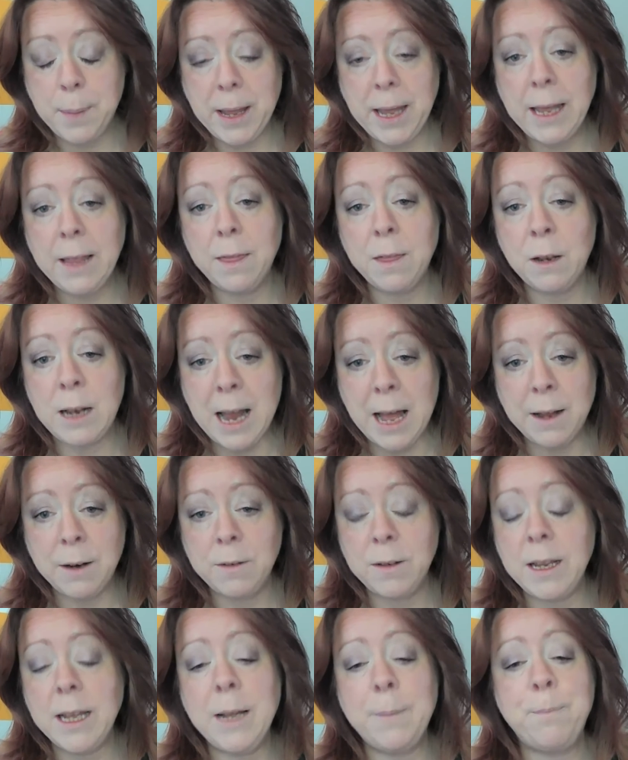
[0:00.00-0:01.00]
be
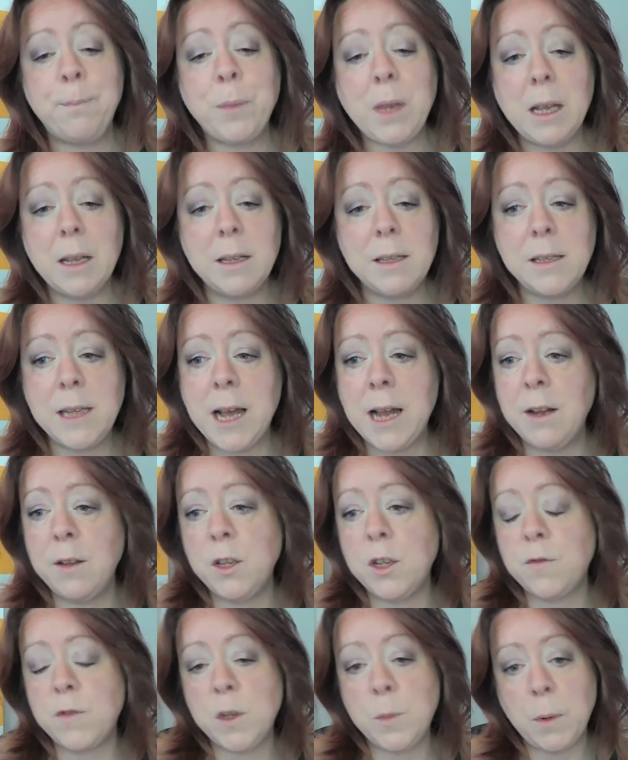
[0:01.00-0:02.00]
the
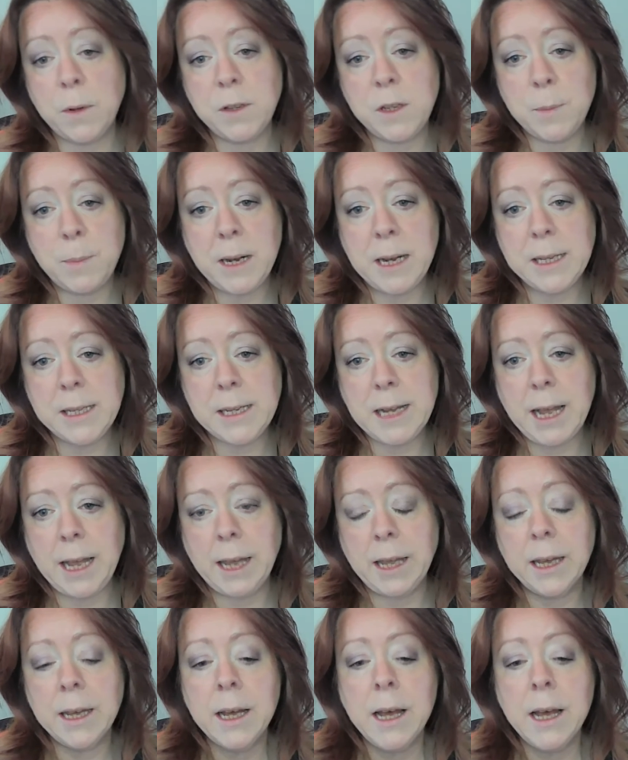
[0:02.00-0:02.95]
tenant's responsibility.